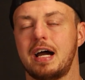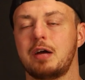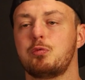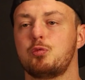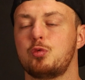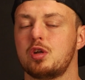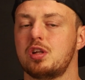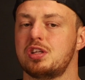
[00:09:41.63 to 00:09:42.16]
I
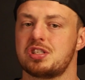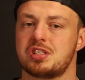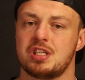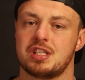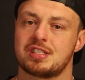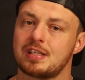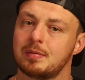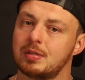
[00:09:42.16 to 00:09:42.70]
really just
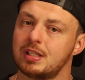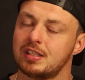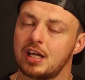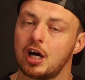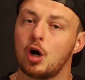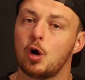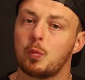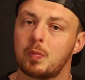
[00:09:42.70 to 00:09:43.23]
need somebody to
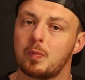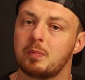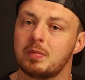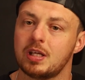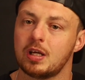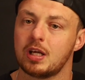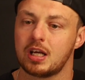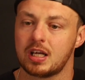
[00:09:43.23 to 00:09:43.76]
help
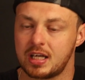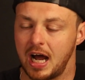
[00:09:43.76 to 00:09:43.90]
me